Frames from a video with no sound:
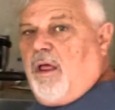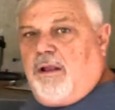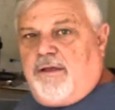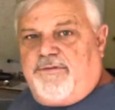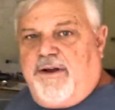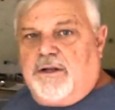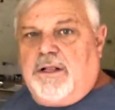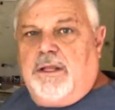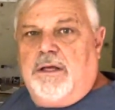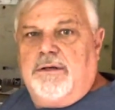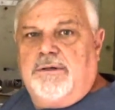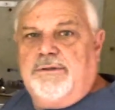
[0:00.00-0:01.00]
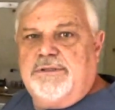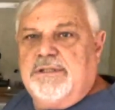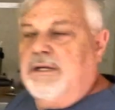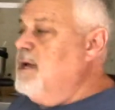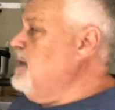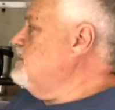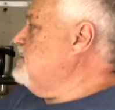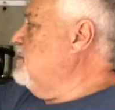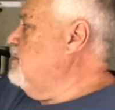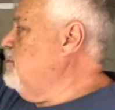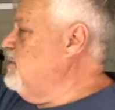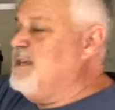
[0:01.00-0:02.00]
all of our clothes,
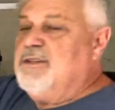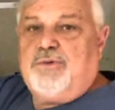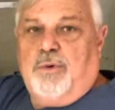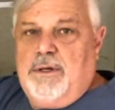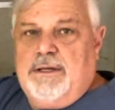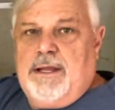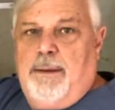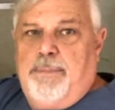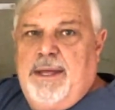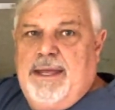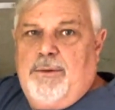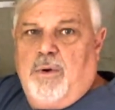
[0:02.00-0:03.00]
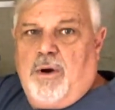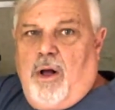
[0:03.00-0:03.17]
So this will end up being where